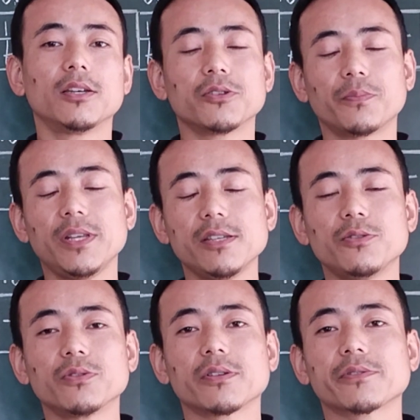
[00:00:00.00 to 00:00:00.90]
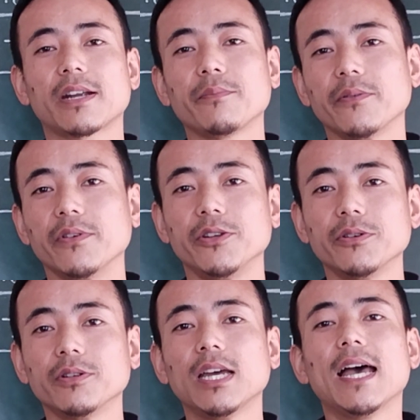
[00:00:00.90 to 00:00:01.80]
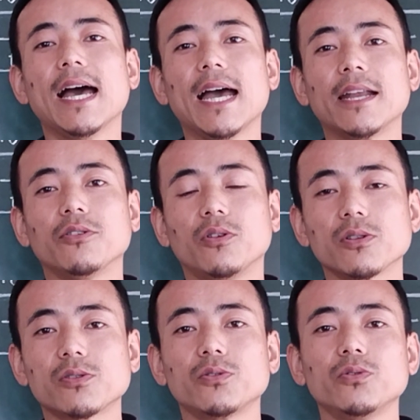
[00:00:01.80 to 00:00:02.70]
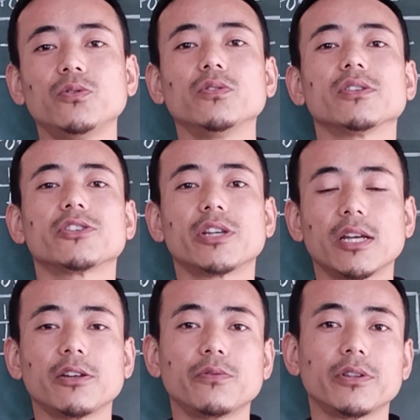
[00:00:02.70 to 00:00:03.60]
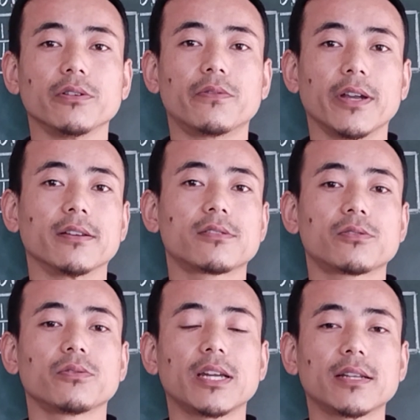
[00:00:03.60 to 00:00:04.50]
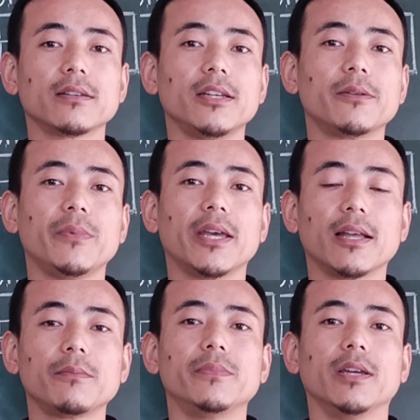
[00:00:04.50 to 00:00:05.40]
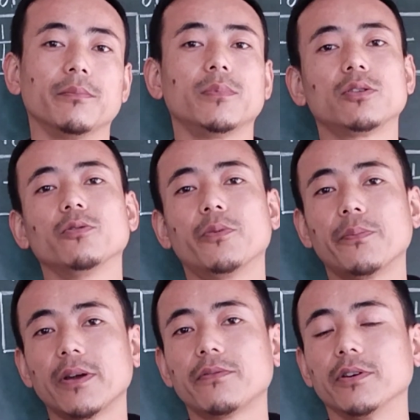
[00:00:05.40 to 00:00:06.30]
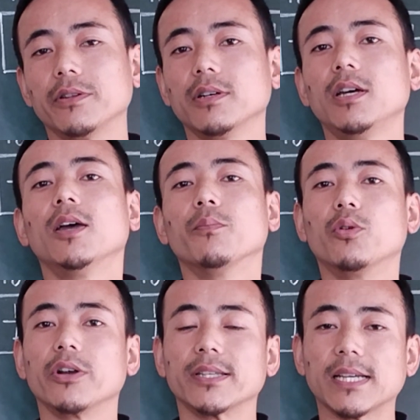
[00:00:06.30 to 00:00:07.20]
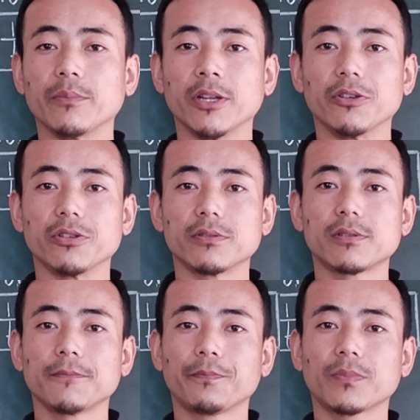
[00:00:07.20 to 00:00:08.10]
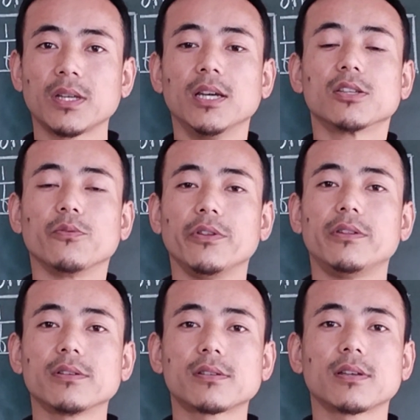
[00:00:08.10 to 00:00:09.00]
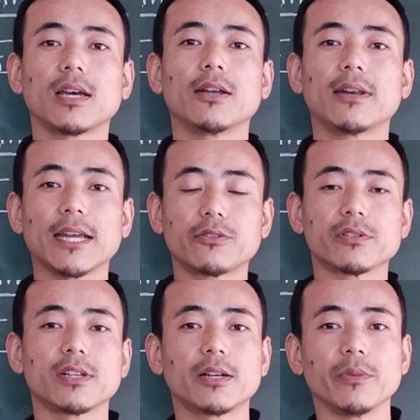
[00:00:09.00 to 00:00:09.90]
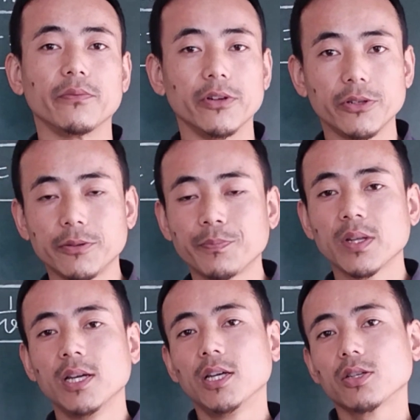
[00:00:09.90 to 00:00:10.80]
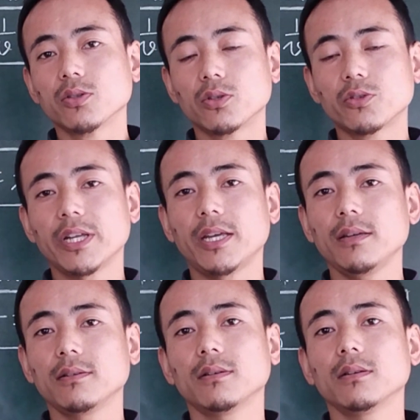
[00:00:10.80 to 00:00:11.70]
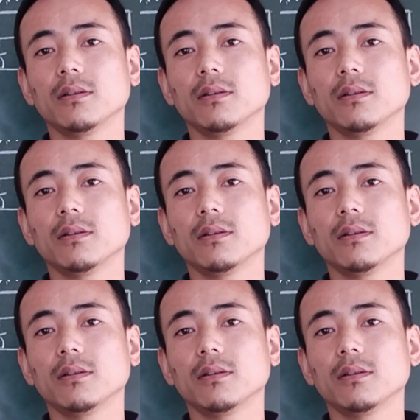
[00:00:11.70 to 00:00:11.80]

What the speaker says: So please do subscribe my video and also do share it with your friends so that it may help them to prepare for their board examinations. So with this, I'd like to start my video. So today,